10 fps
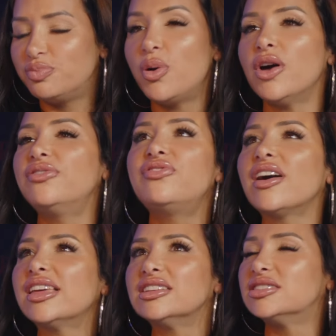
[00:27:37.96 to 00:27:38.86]
put a
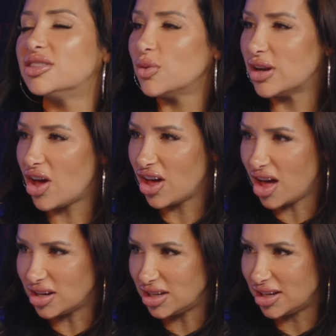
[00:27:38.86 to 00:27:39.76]
fucking zoo in our
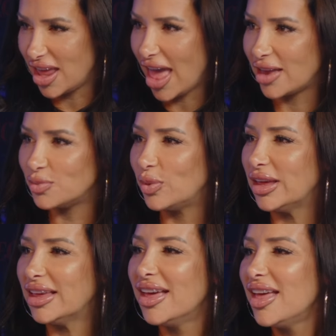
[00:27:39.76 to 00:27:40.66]
garden and
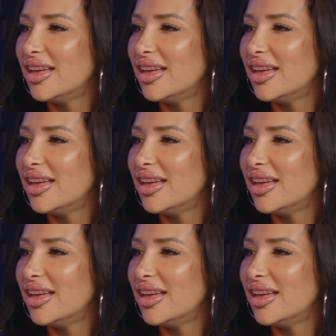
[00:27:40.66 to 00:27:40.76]
we